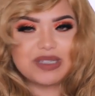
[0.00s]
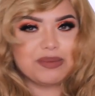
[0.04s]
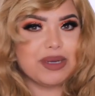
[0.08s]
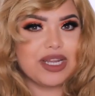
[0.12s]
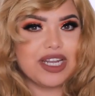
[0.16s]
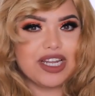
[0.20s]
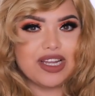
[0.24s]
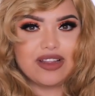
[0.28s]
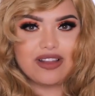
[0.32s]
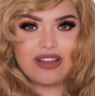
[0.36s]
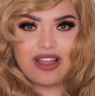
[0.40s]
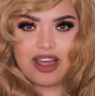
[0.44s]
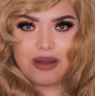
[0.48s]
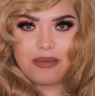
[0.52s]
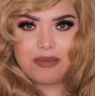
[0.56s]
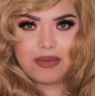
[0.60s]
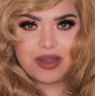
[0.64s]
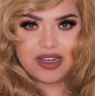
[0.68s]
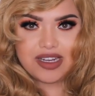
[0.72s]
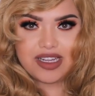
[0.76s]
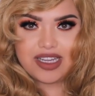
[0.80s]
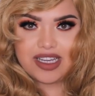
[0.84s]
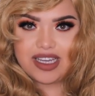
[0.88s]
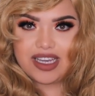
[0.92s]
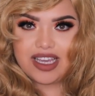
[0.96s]
of spending a lot of
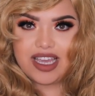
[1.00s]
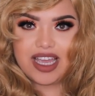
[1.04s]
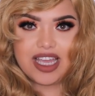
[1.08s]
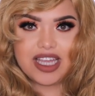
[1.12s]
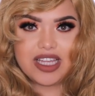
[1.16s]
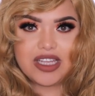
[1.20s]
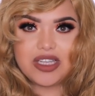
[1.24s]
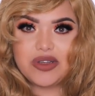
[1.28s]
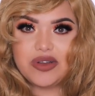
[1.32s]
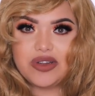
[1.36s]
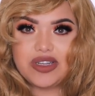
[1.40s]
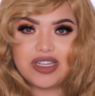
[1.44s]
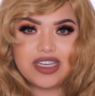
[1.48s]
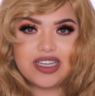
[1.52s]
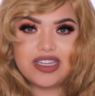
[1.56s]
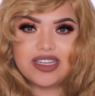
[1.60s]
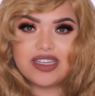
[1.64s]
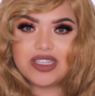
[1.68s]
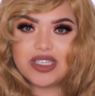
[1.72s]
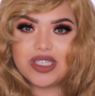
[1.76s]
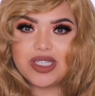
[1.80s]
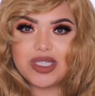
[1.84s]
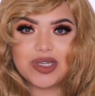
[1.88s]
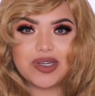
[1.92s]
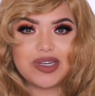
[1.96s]
money and you need
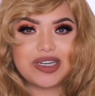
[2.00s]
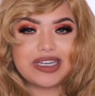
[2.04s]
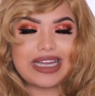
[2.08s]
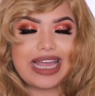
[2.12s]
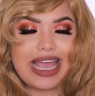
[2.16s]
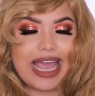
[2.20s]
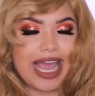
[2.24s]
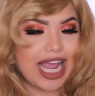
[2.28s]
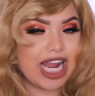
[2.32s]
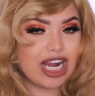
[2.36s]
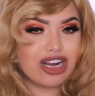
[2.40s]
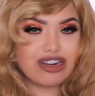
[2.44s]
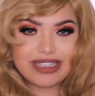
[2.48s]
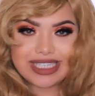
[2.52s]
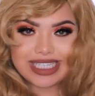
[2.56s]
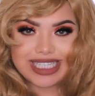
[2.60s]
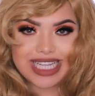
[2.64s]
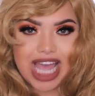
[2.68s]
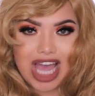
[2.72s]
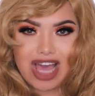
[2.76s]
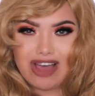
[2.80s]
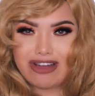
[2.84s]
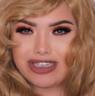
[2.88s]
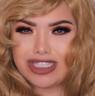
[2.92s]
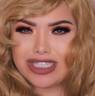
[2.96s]
a certain
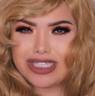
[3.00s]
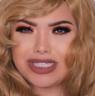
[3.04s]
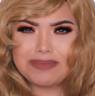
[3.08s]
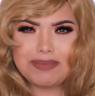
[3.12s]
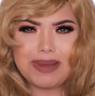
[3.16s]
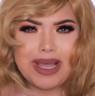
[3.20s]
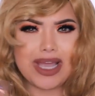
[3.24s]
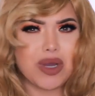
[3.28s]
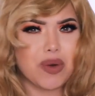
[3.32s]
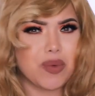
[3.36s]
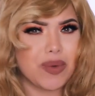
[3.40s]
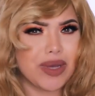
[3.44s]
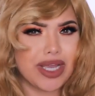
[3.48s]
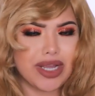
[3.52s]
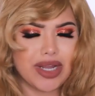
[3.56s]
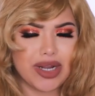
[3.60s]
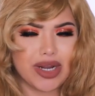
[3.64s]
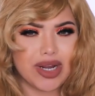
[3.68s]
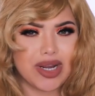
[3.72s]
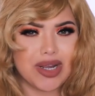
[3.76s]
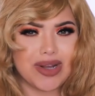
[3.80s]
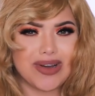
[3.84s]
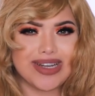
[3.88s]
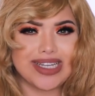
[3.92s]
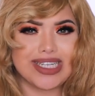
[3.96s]
hairstyle, just buy a wig,
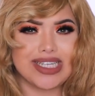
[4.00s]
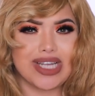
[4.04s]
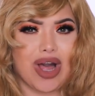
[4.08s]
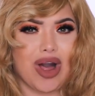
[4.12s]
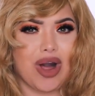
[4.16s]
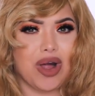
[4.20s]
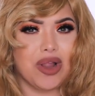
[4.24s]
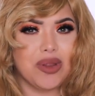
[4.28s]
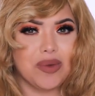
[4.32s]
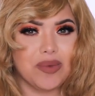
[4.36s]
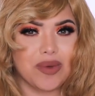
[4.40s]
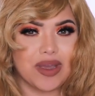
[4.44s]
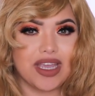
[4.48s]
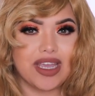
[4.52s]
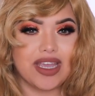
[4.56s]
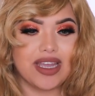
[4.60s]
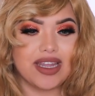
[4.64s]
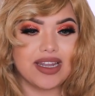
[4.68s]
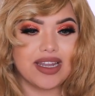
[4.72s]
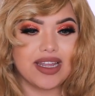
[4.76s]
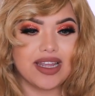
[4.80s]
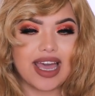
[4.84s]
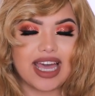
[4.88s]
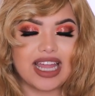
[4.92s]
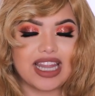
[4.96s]
girl. It's
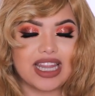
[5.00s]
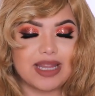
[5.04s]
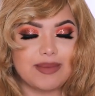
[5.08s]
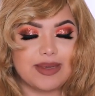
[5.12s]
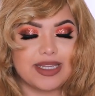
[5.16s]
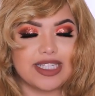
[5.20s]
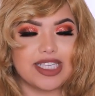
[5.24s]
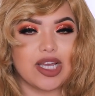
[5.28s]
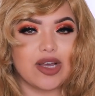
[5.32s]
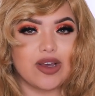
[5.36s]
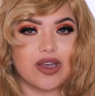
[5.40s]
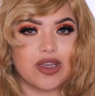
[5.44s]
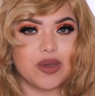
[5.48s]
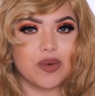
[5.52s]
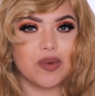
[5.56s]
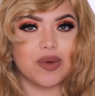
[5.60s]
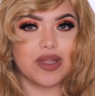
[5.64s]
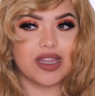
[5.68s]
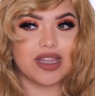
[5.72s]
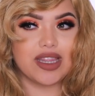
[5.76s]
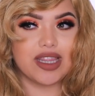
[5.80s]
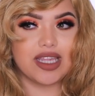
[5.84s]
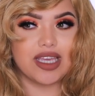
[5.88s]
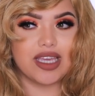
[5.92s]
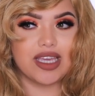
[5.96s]
Halloween. And let me tell you
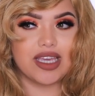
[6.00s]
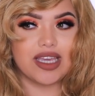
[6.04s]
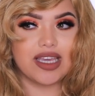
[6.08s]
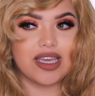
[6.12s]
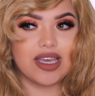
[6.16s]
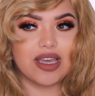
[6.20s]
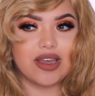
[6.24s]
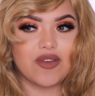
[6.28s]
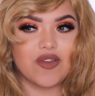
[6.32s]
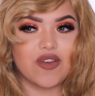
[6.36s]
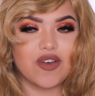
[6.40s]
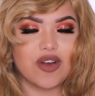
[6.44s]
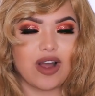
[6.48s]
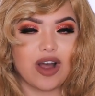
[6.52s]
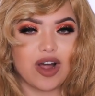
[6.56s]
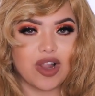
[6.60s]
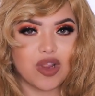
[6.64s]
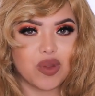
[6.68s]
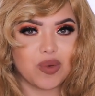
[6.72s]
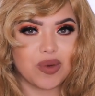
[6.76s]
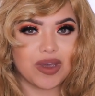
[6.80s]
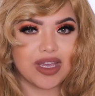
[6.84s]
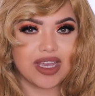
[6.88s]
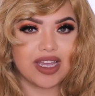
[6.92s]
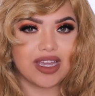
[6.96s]
one thing, for
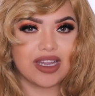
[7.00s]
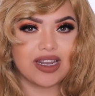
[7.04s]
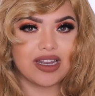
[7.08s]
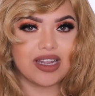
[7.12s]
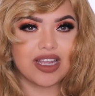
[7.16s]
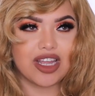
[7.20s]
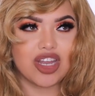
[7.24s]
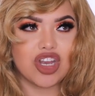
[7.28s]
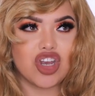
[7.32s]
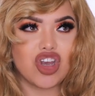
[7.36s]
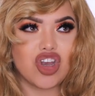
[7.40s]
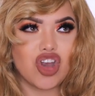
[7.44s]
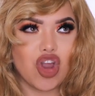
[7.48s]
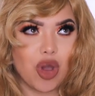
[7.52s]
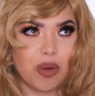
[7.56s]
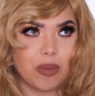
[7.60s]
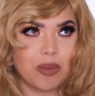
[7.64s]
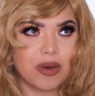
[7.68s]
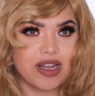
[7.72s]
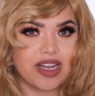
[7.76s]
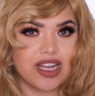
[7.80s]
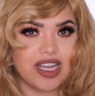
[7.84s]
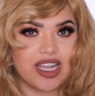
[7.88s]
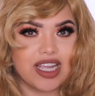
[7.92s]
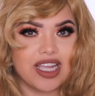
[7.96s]
Halloween,
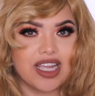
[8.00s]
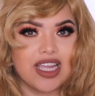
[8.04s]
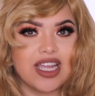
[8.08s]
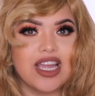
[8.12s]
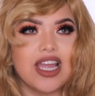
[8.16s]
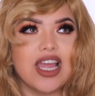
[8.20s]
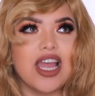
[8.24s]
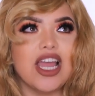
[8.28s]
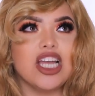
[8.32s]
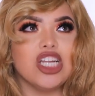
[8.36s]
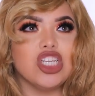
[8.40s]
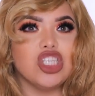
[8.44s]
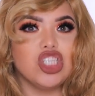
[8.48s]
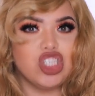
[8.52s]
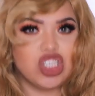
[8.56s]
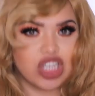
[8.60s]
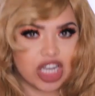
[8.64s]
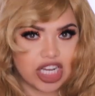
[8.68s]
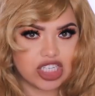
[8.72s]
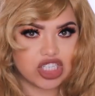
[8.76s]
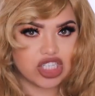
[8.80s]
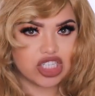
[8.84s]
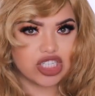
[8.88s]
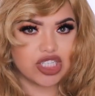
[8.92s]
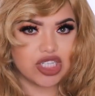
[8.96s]
nobody
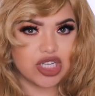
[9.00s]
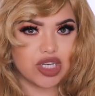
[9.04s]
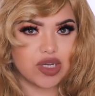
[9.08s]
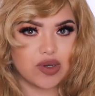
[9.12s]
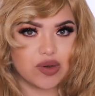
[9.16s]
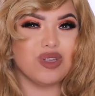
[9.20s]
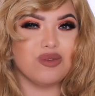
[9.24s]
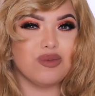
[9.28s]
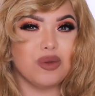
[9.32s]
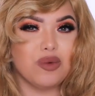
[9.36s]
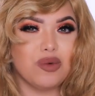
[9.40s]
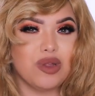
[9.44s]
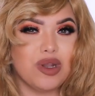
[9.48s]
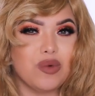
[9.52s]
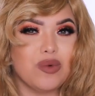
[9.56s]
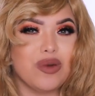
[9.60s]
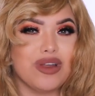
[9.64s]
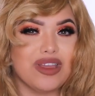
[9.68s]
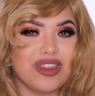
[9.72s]
judges you. If you wanna